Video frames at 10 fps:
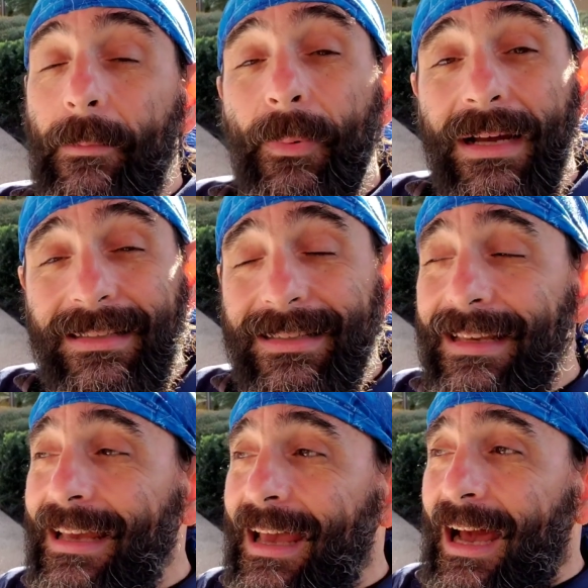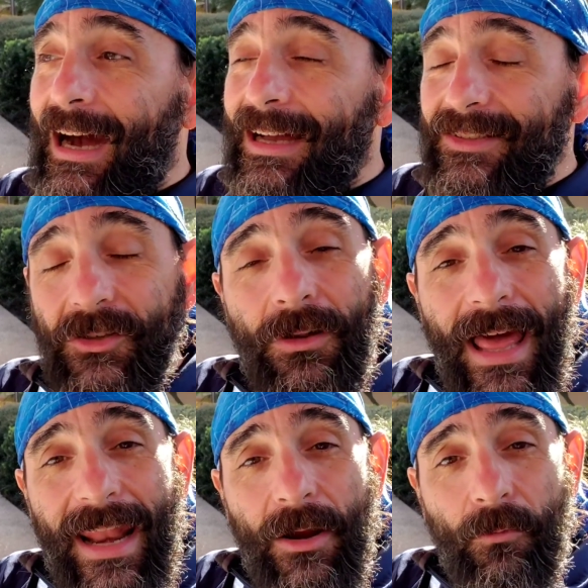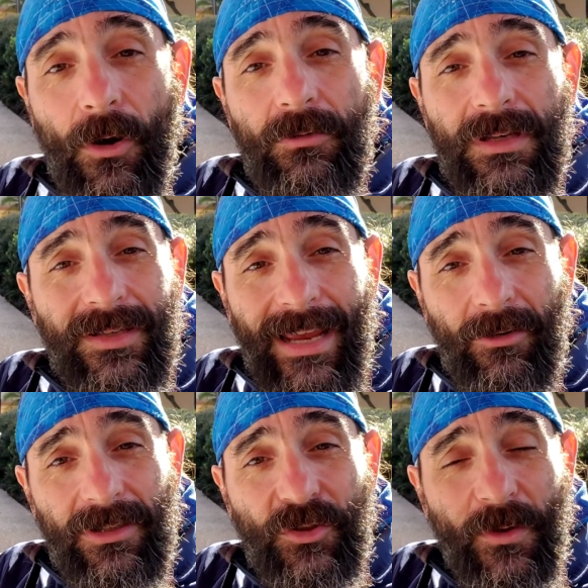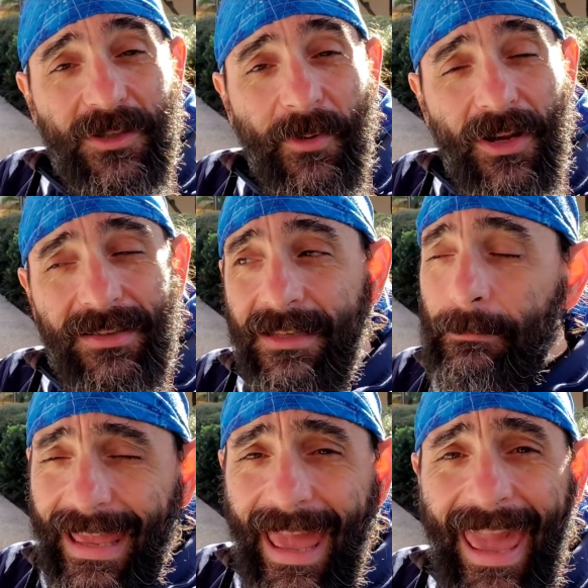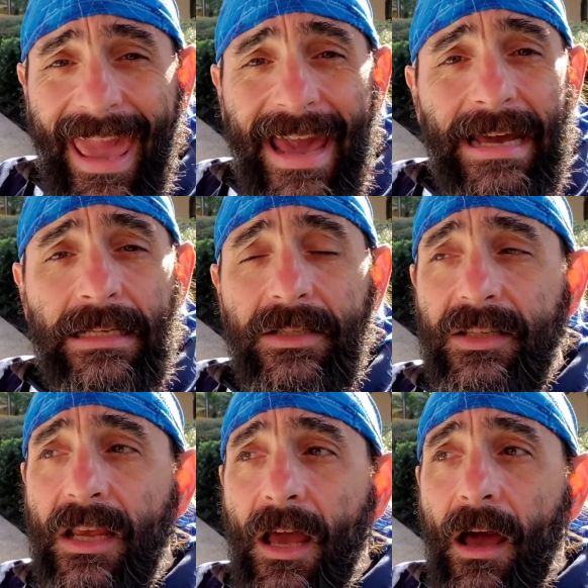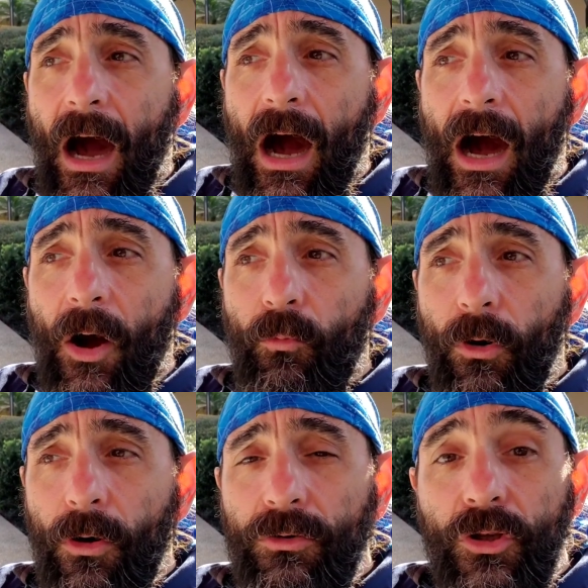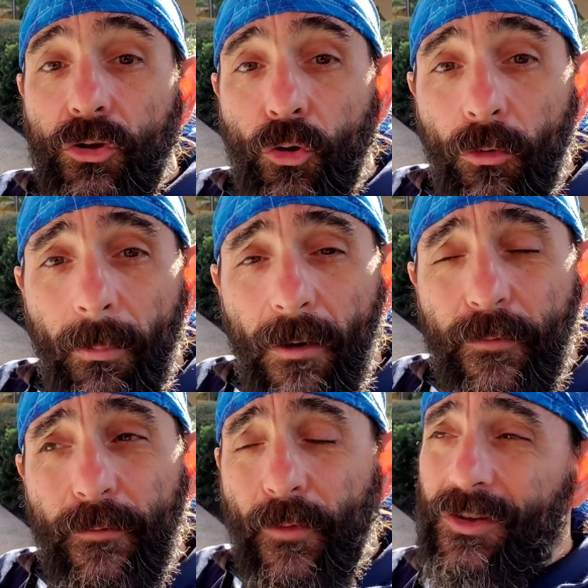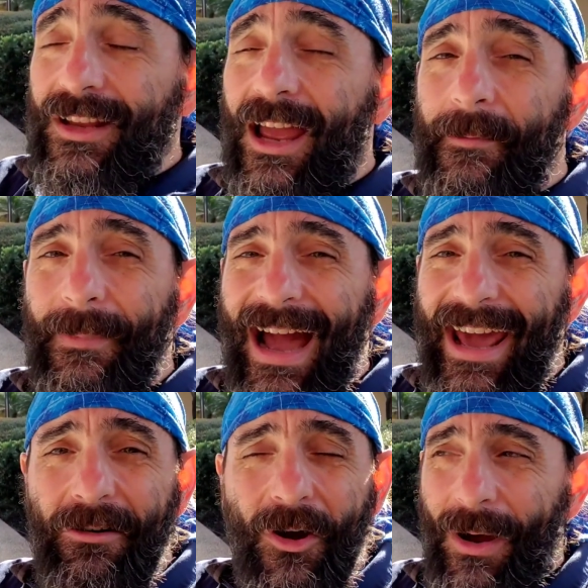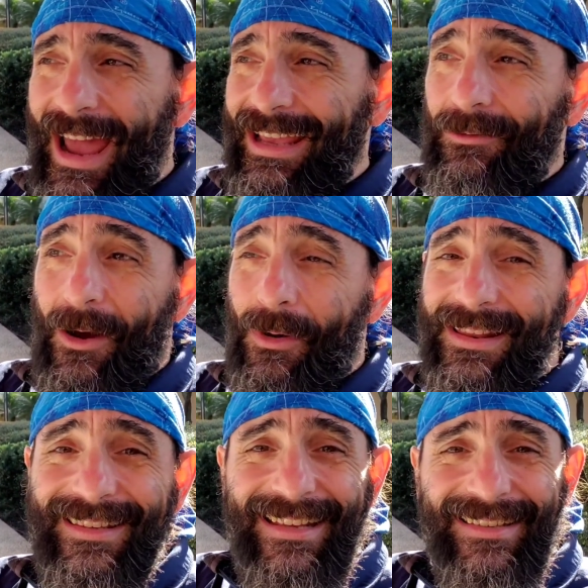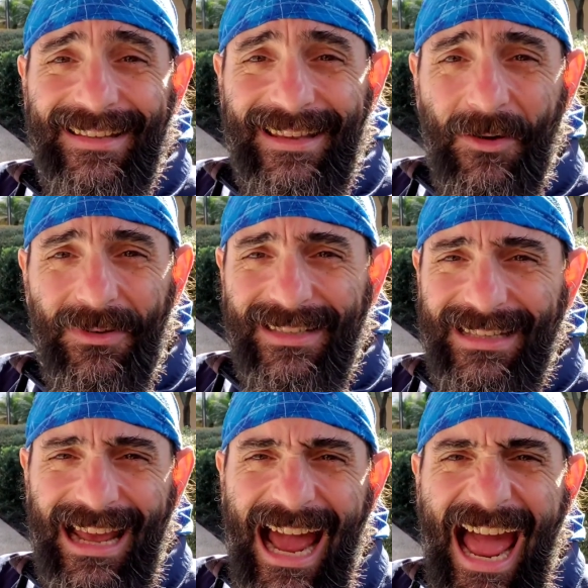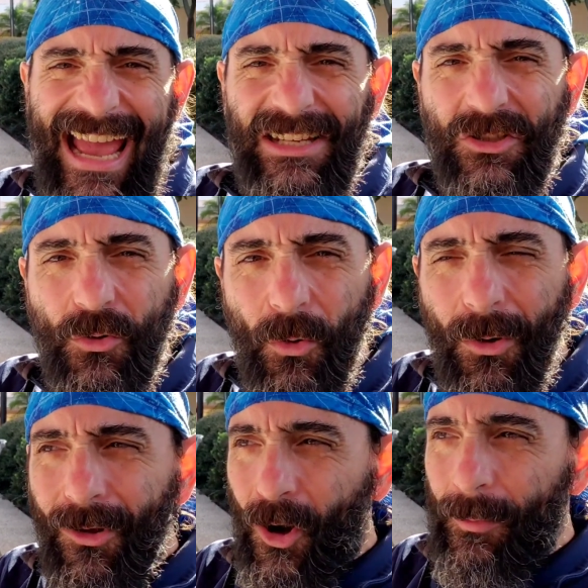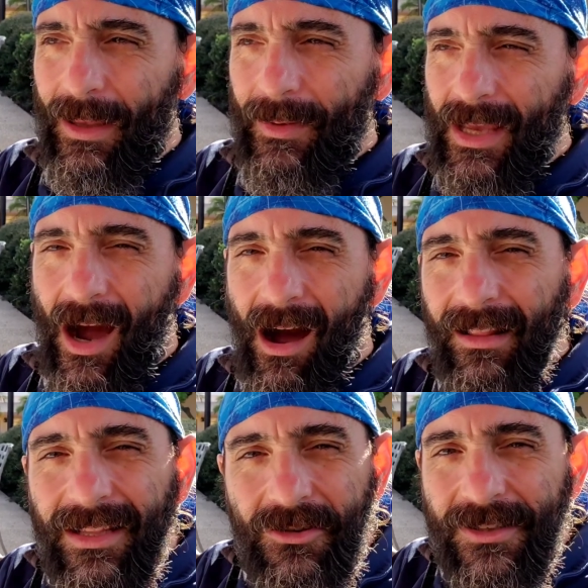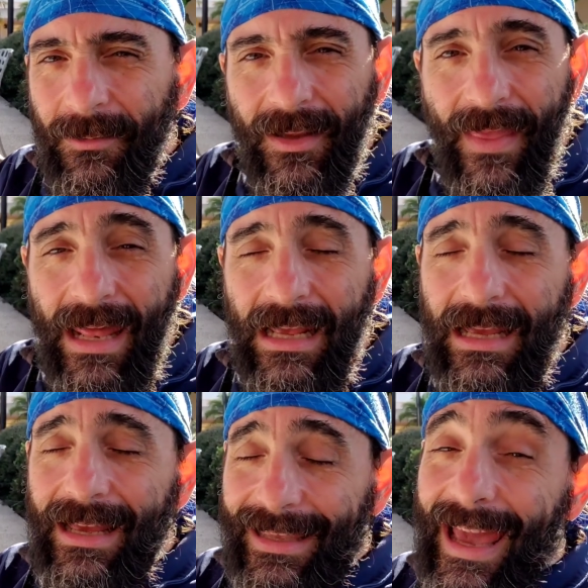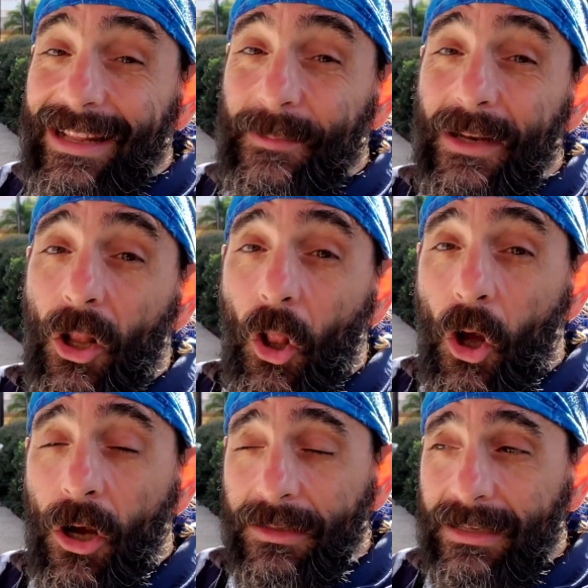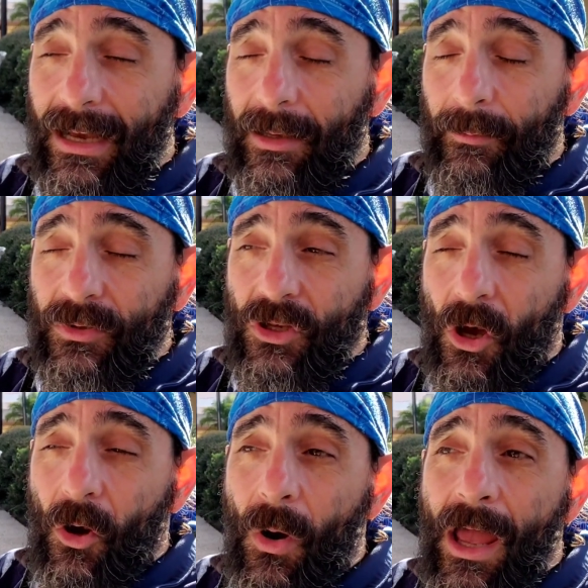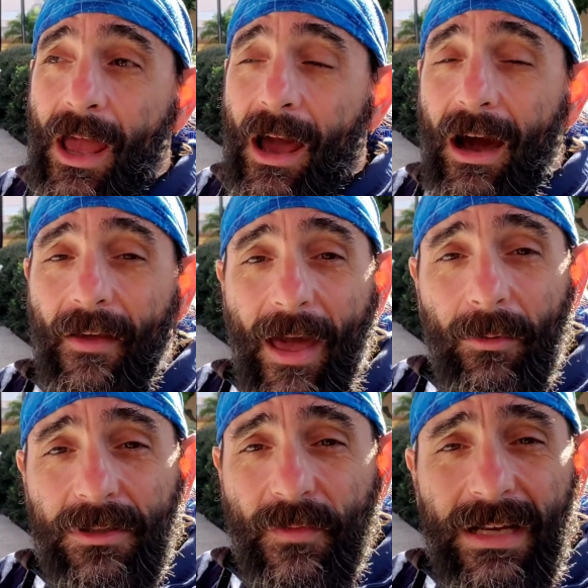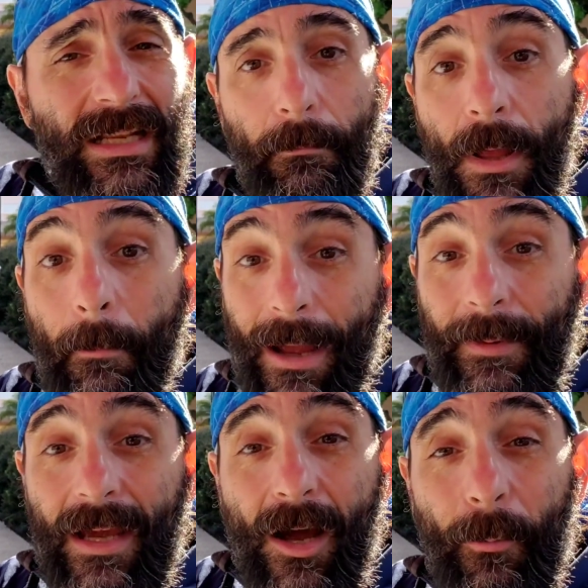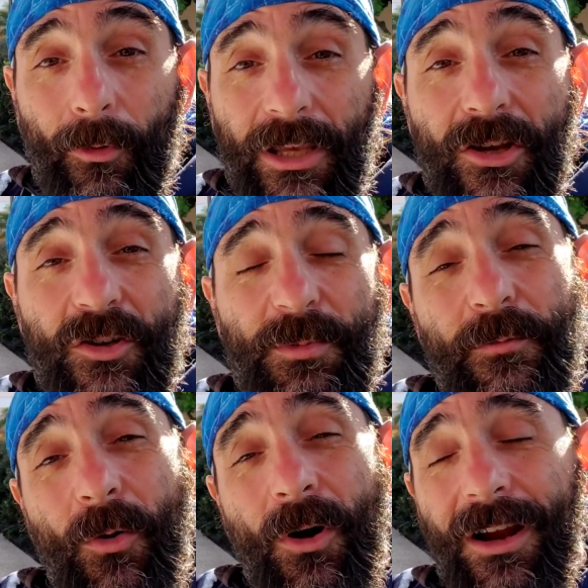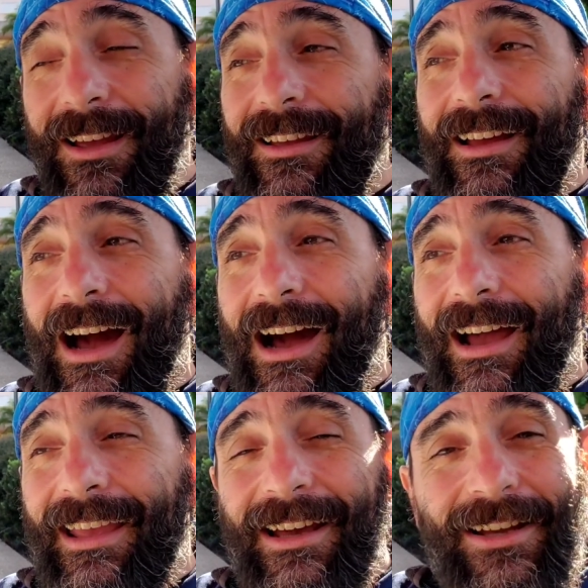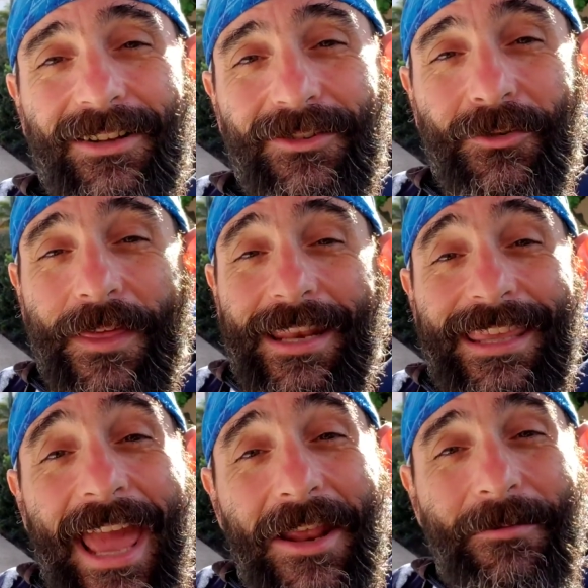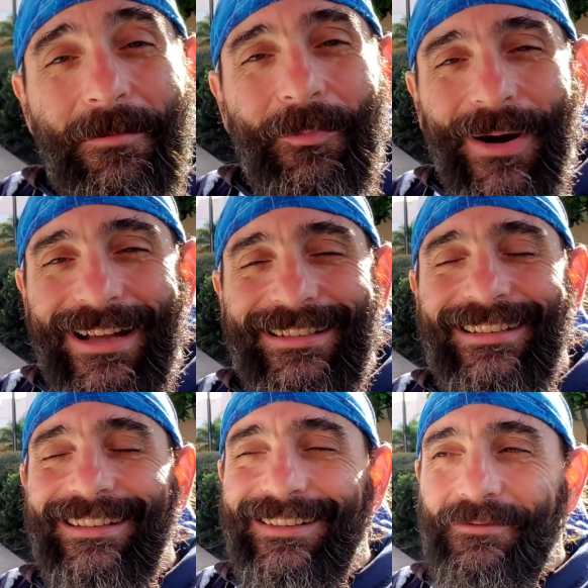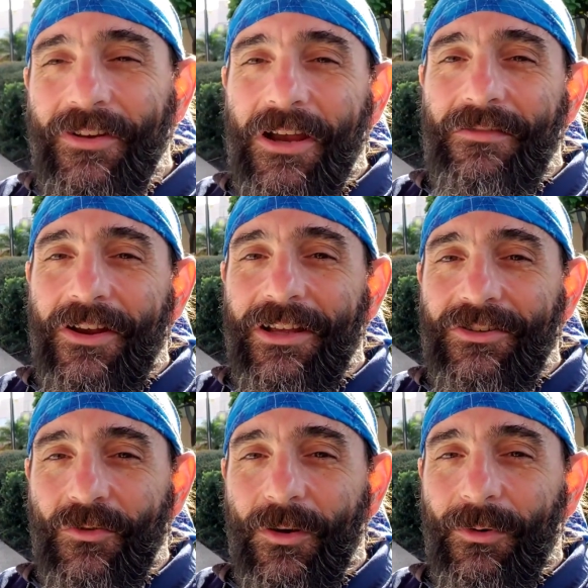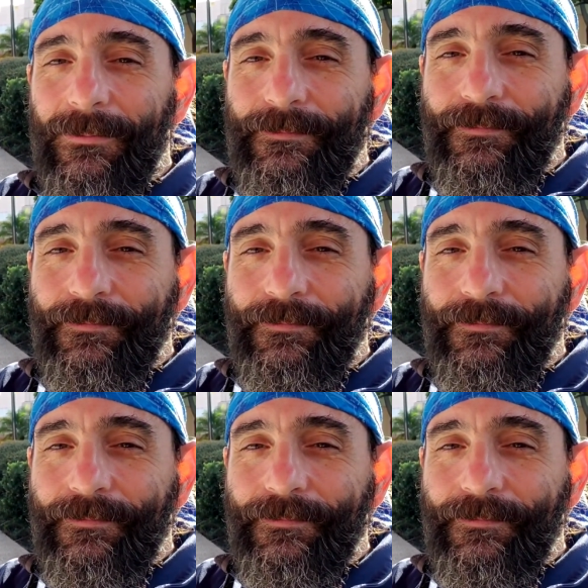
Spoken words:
But still glad I rode Tigris to experience it, and rode Kumba for the first time, I don't know, I want to say since I was in high school or maybe college or something like that. Yeah, it's been a long time. So that was fun. It might be a couple of years before I do that again, but very enjoyable.